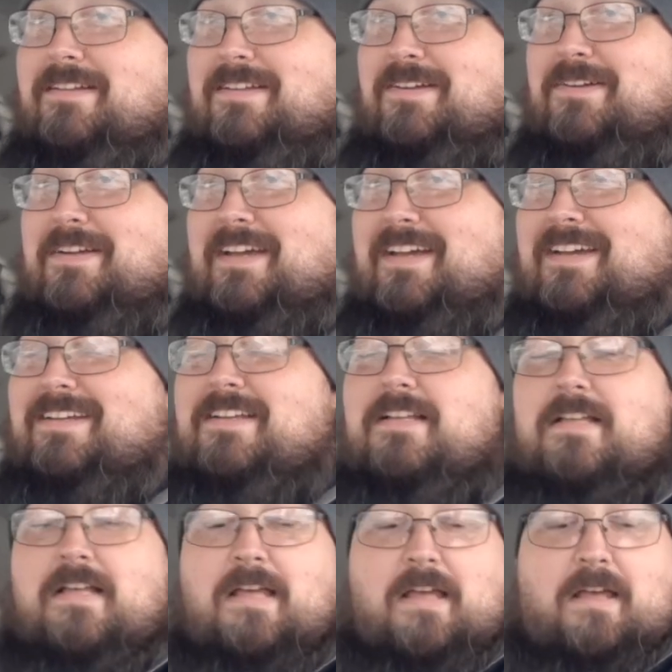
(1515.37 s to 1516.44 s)
Okay,
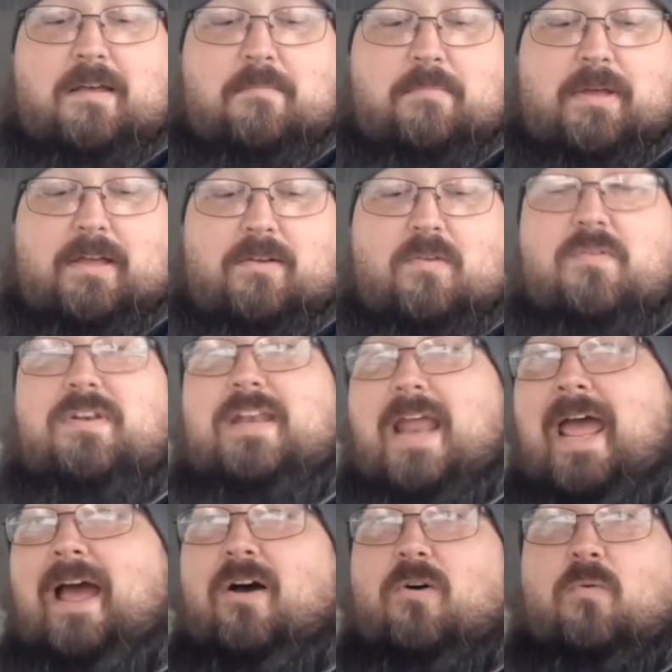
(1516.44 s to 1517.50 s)
but
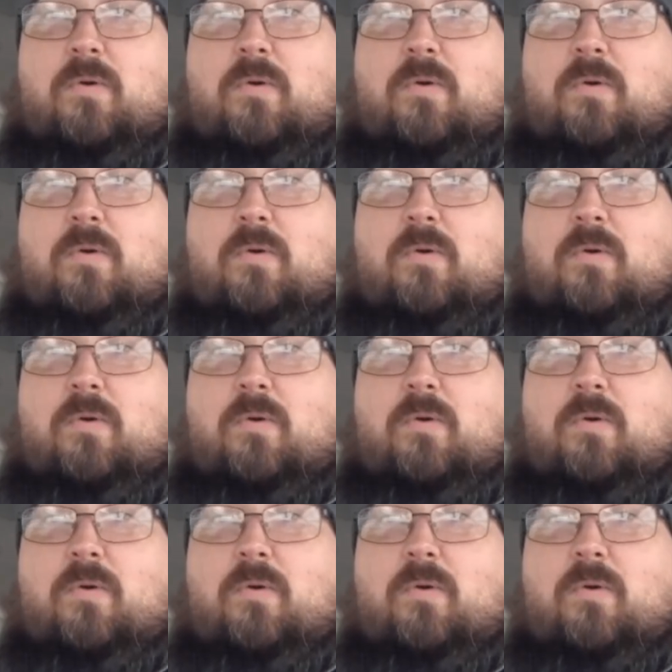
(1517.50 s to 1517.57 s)
now